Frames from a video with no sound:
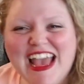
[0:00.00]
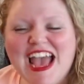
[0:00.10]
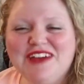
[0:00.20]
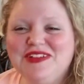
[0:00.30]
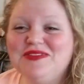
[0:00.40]

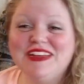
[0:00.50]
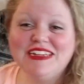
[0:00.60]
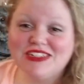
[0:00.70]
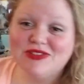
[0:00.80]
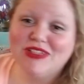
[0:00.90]
And we went
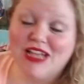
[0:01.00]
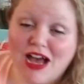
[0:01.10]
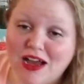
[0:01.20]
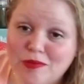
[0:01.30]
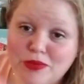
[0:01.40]
into a
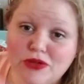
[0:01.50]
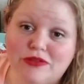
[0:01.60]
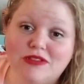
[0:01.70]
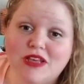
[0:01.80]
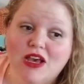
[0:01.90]
lot of
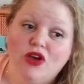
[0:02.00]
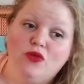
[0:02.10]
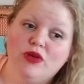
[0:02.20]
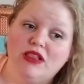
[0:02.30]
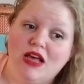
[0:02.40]
booths.
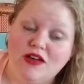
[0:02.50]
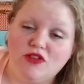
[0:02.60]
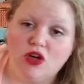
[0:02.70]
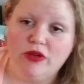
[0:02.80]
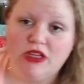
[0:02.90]
We love
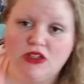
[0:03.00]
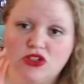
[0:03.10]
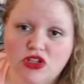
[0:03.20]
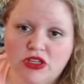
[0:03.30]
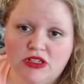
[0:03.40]
going
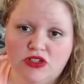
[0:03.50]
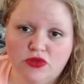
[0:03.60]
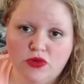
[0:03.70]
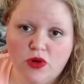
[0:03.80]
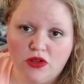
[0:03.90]

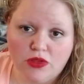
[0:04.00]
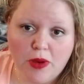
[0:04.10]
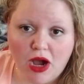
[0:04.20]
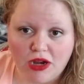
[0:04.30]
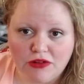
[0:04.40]
into all the
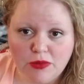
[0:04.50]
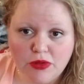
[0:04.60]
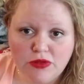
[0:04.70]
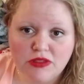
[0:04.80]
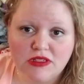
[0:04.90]
pottery
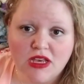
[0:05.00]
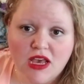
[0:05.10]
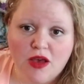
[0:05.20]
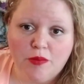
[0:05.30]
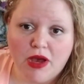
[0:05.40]
booths.
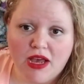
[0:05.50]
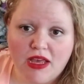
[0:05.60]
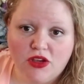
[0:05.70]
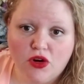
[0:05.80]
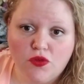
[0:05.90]

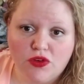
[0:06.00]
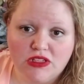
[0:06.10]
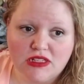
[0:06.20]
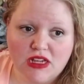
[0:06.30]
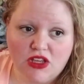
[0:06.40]
My
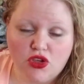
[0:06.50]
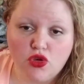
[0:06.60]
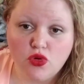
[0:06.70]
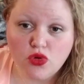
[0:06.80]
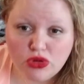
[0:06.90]
girlfriends and I
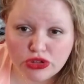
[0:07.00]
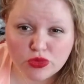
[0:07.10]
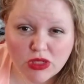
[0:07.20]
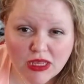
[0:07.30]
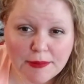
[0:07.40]

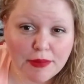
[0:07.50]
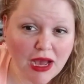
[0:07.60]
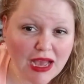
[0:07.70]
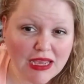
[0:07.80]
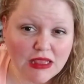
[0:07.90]
usually
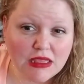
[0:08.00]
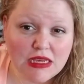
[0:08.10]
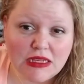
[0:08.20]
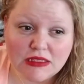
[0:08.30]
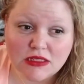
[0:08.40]
buy at
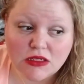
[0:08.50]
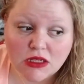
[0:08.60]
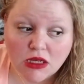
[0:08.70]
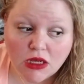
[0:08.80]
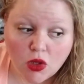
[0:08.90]
least
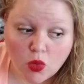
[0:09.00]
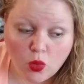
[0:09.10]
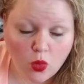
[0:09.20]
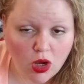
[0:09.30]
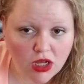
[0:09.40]

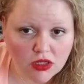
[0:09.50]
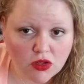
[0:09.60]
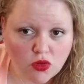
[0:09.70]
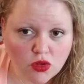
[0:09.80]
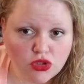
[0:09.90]
1
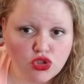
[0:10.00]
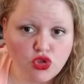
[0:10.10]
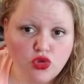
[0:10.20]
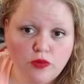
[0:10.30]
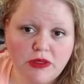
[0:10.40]
or
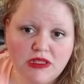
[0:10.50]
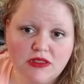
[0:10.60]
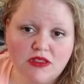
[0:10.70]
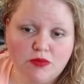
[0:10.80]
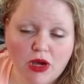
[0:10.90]
2
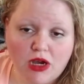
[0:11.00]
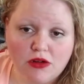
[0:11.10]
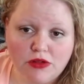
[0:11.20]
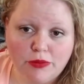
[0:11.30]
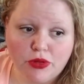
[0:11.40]
pieces of
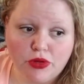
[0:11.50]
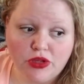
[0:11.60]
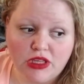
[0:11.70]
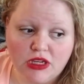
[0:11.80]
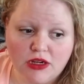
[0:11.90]
pottery per
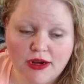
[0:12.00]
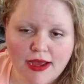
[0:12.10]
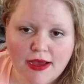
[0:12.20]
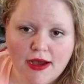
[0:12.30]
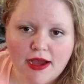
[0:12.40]
year.
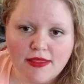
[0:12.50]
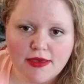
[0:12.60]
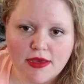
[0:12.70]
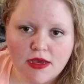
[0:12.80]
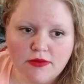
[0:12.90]
I
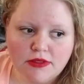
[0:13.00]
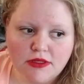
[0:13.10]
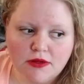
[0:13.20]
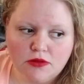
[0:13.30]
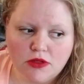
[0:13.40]
think I was the
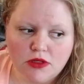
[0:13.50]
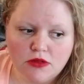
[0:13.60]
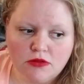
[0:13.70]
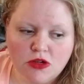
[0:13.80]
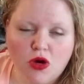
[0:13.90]
only,
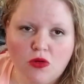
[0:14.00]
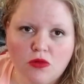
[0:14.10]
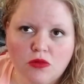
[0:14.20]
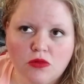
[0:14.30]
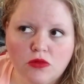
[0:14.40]
no,
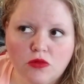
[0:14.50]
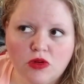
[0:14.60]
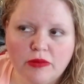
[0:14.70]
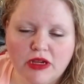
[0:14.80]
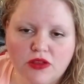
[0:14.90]
one
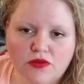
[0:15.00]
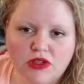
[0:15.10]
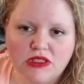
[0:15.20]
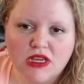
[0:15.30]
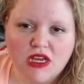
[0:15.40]
of my other
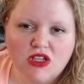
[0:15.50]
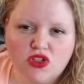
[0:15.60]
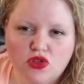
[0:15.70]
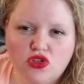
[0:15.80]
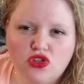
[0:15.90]
friends.
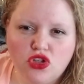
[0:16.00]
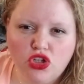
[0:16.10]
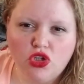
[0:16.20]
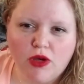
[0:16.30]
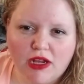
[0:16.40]
So
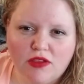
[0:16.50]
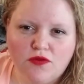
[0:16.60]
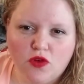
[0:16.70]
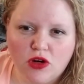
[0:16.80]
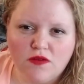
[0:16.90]
2 out of the
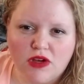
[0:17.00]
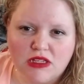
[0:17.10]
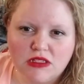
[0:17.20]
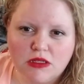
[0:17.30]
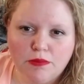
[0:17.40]
4 of
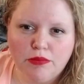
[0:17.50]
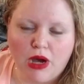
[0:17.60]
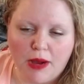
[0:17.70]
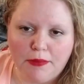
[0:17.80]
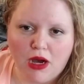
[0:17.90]
us
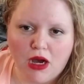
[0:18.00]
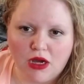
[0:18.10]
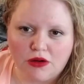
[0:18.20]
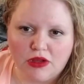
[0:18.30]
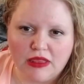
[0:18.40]
bought
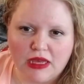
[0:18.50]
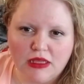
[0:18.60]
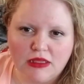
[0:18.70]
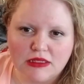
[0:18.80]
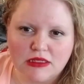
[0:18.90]
pottery
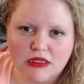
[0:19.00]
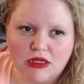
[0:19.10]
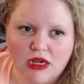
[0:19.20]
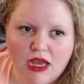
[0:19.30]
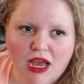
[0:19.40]
this
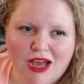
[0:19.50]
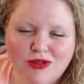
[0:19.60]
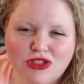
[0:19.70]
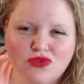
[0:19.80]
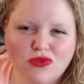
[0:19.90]
year. I
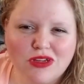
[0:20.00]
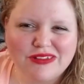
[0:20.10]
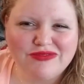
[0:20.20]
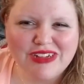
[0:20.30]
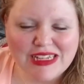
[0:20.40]
was
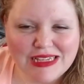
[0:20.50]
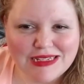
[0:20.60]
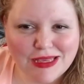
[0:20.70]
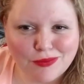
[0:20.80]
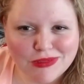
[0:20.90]
really
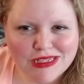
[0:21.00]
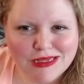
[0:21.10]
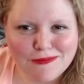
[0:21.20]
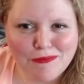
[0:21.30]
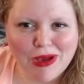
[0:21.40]
tempted
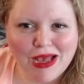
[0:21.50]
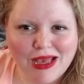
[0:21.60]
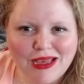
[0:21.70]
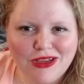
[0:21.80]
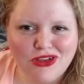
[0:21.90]

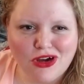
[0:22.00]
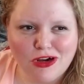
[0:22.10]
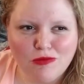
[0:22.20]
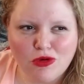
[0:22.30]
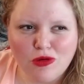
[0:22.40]
by a
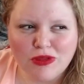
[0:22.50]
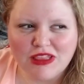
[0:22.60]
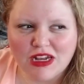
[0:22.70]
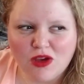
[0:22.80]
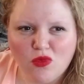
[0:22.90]
yarn bowl, but
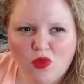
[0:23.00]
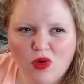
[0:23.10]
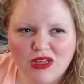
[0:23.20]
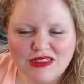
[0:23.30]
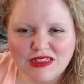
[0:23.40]
then I
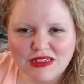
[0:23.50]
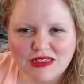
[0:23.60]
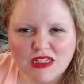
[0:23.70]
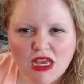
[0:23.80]
wasn't,